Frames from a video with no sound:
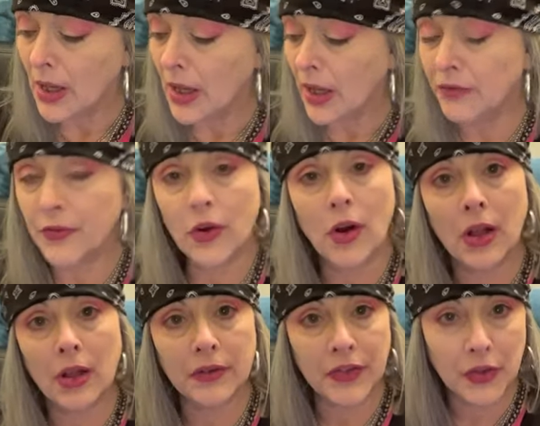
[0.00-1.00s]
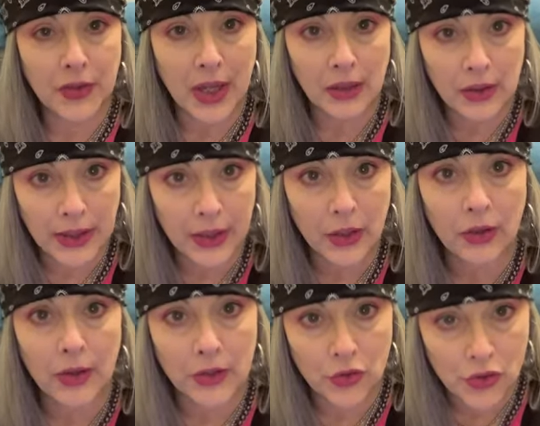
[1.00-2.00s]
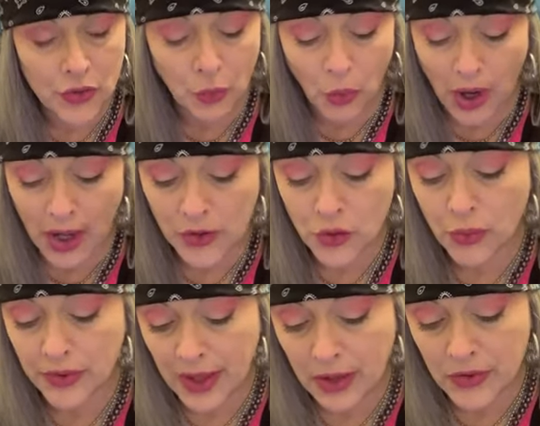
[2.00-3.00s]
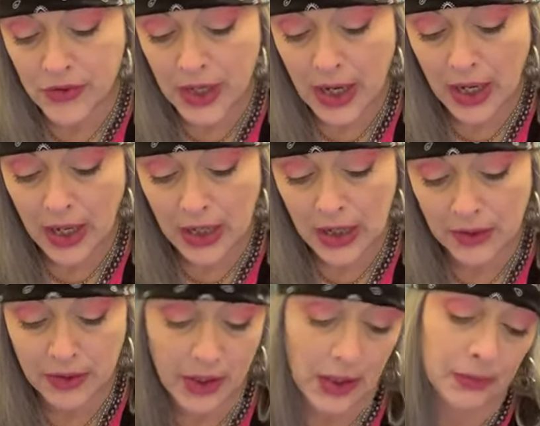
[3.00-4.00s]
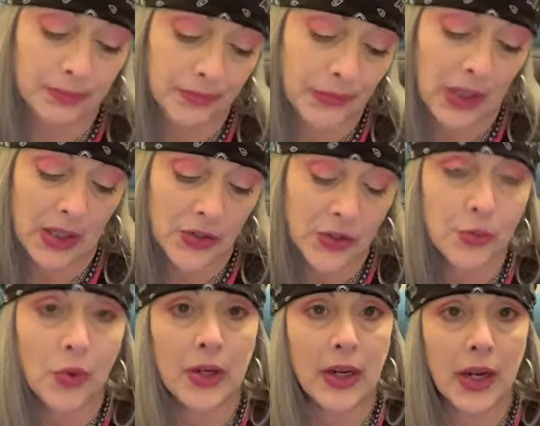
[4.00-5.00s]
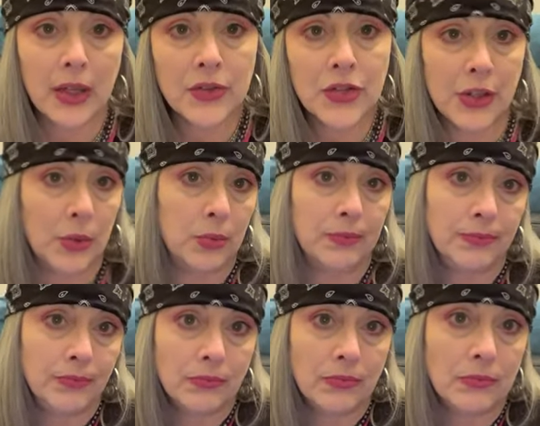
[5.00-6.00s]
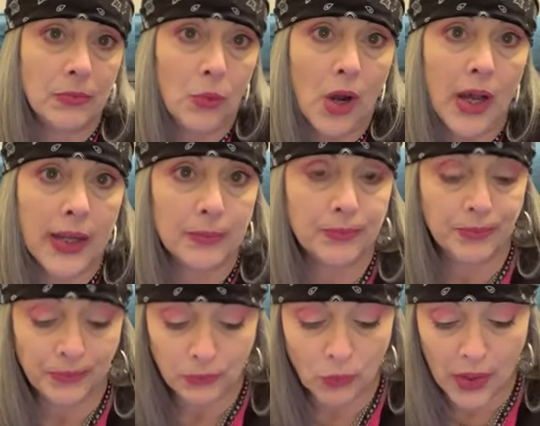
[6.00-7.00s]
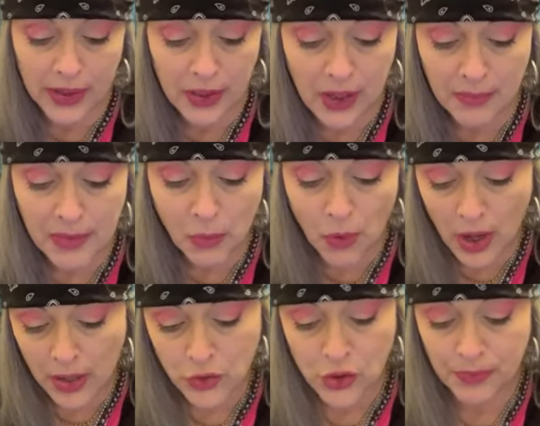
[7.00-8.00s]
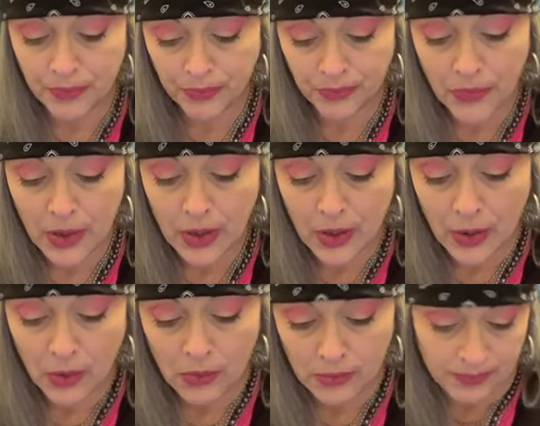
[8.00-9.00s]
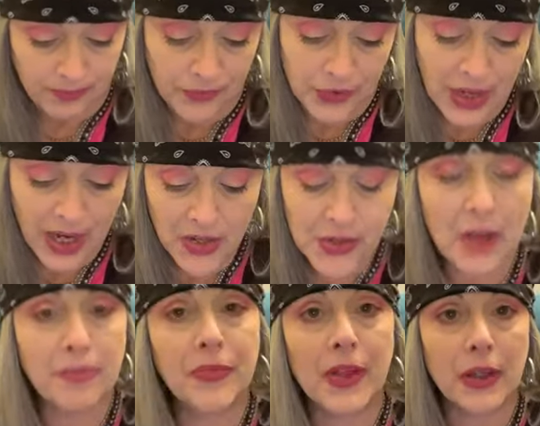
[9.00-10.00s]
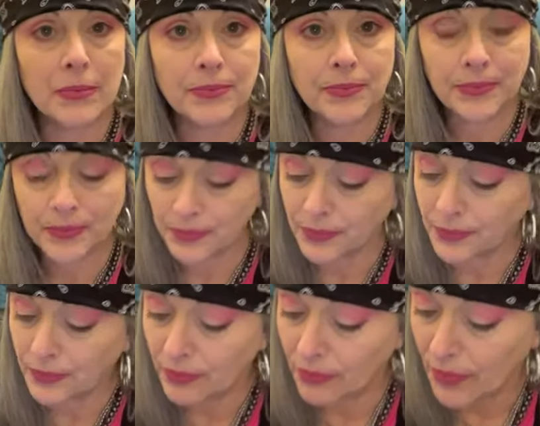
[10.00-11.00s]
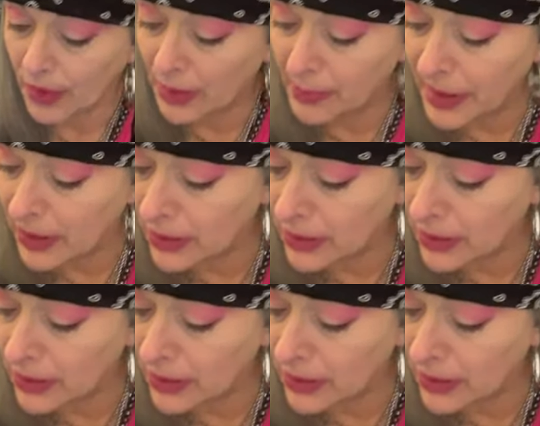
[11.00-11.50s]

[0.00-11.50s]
And for all of you that linger and just watch without saying anything, I just want to ask you, why? Why do you come and watch? Say something. Let me